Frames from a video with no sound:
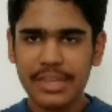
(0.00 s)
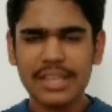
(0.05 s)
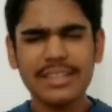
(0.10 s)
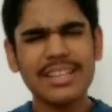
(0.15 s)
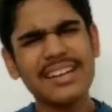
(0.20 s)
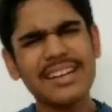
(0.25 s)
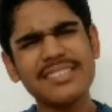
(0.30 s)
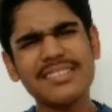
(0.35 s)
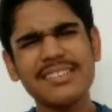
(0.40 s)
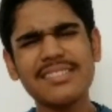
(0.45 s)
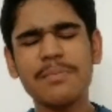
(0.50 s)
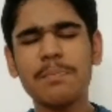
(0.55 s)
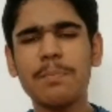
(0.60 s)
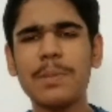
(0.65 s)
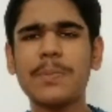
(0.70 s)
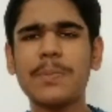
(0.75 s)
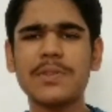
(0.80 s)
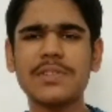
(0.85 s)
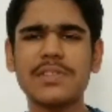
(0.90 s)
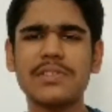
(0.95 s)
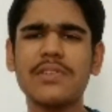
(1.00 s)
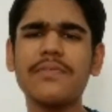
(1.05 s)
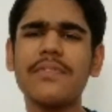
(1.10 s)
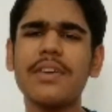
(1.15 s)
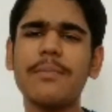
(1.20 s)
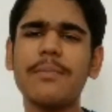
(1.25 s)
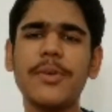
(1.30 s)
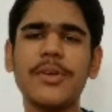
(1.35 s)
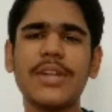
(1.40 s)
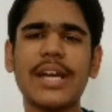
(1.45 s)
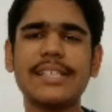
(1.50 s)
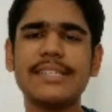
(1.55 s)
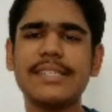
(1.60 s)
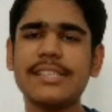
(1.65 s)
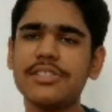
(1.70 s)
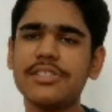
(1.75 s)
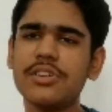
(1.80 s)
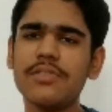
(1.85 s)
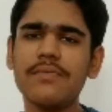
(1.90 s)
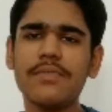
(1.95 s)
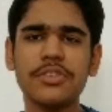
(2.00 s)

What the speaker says: That is the simple process of immunization